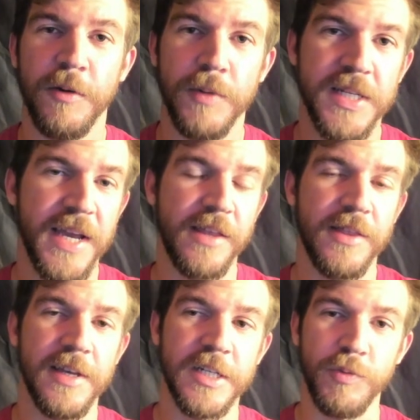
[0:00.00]
We take
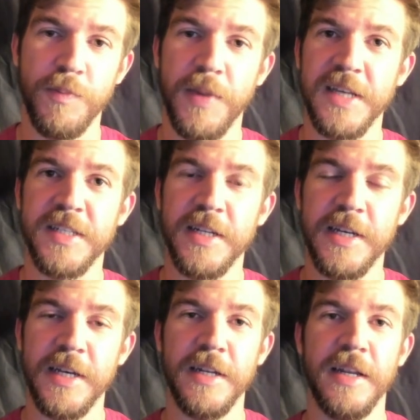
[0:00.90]
this, we paste it
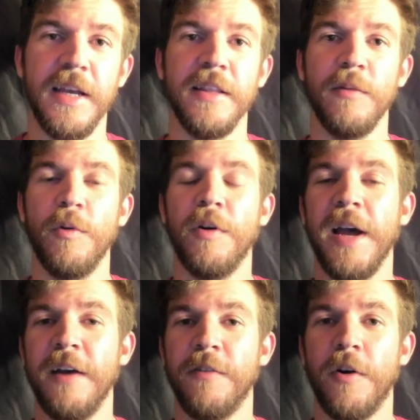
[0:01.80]
in, and then we'll
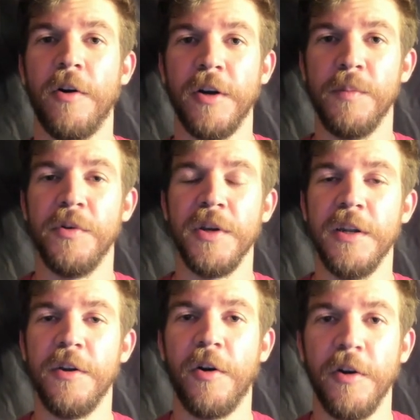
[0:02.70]
have our
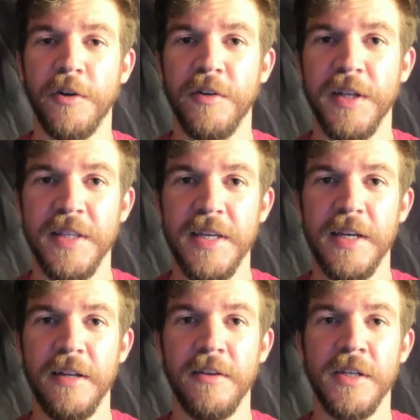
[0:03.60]
completed article at the
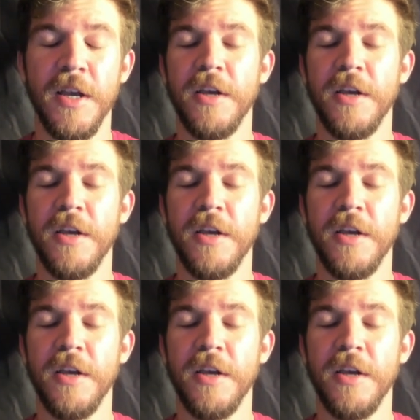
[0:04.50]
end.